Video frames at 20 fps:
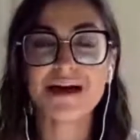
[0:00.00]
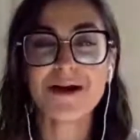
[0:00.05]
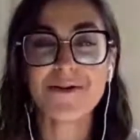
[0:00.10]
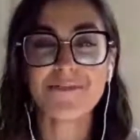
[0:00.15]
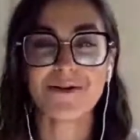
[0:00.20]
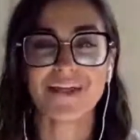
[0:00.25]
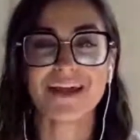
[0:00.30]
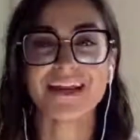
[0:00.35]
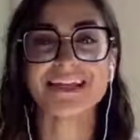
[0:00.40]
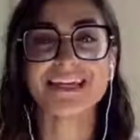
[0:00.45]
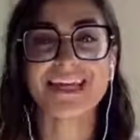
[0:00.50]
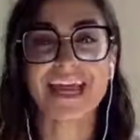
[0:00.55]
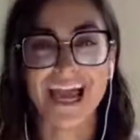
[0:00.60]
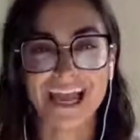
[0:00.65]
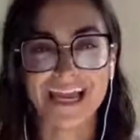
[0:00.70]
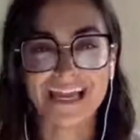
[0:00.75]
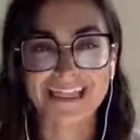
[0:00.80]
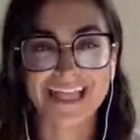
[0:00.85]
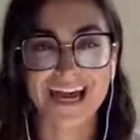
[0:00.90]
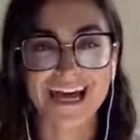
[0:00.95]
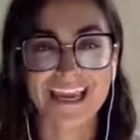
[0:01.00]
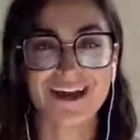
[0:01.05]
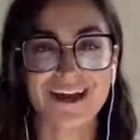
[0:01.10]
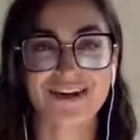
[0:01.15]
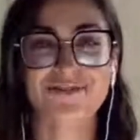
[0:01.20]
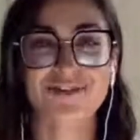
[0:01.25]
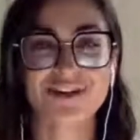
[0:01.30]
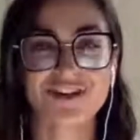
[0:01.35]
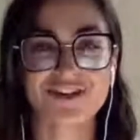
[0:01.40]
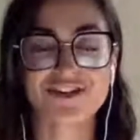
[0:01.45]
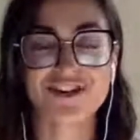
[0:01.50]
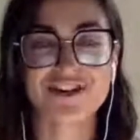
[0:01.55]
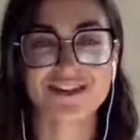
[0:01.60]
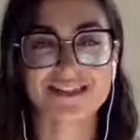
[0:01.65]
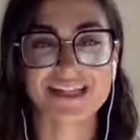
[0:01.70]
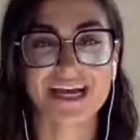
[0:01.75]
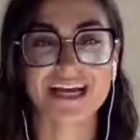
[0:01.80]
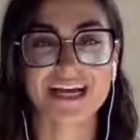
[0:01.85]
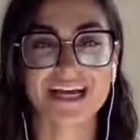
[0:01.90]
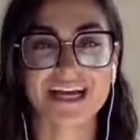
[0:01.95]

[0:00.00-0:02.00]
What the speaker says: But then getting that like reassurance, like,